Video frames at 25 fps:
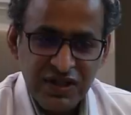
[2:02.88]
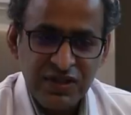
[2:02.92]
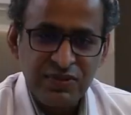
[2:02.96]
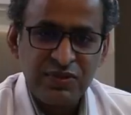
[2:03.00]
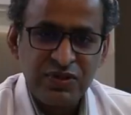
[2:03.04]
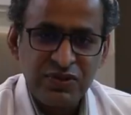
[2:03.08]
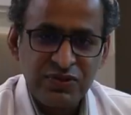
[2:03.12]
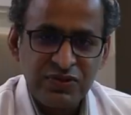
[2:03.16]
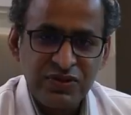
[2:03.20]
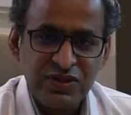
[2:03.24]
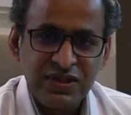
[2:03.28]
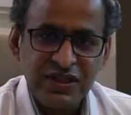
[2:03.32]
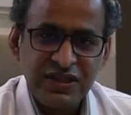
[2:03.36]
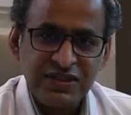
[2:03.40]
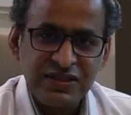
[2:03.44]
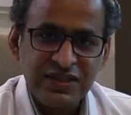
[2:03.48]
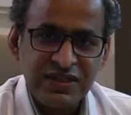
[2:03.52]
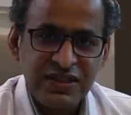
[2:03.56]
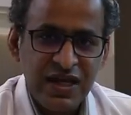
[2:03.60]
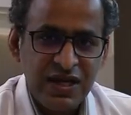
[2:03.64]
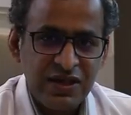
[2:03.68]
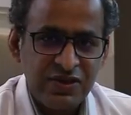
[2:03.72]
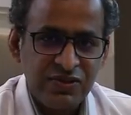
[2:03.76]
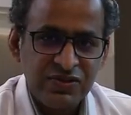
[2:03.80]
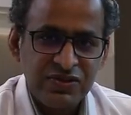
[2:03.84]
able to reach the
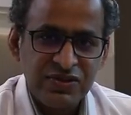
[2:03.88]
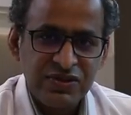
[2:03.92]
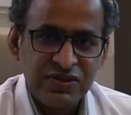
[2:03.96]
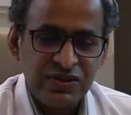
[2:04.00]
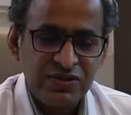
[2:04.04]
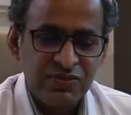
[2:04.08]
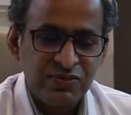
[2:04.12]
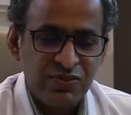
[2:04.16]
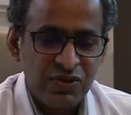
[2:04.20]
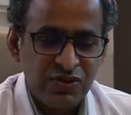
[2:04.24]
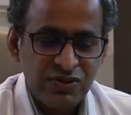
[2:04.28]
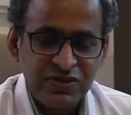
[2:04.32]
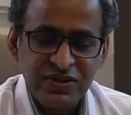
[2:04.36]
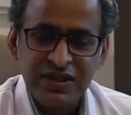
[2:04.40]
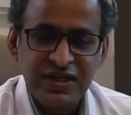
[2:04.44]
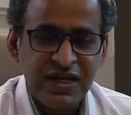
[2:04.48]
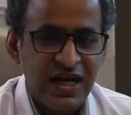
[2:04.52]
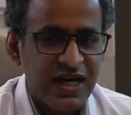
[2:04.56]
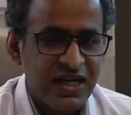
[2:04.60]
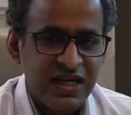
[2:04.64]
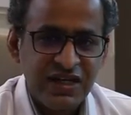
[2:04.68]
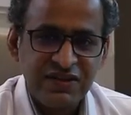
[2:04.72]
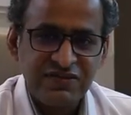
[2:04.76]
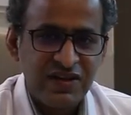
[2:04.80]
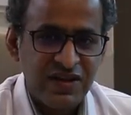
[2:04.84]
diagnosis in more than
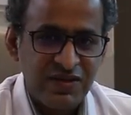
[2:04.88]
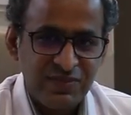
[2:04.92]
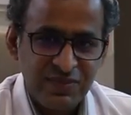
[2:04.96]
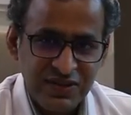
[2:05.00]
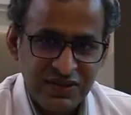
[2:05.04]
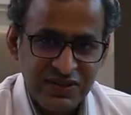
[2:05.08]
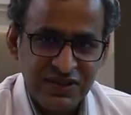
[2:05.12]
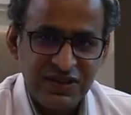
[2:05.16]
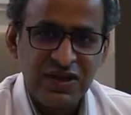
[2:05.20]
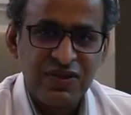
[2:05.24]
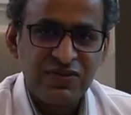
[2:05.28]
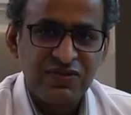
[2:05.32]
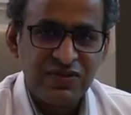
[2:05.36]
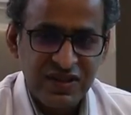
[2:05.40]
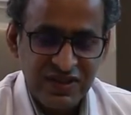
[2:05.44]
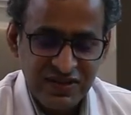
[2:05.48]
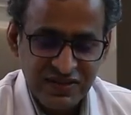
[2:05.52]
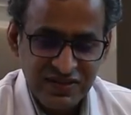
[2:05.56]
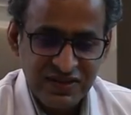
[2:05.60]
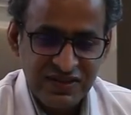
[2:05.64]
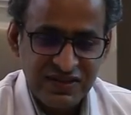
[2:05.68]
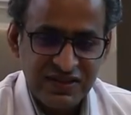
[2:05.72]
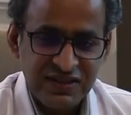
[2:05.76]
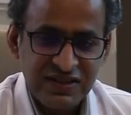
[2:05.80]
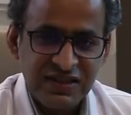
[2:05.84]
95% of
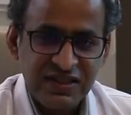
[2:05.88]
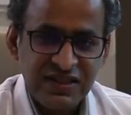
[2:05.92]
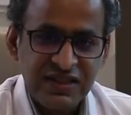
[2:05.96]
cases.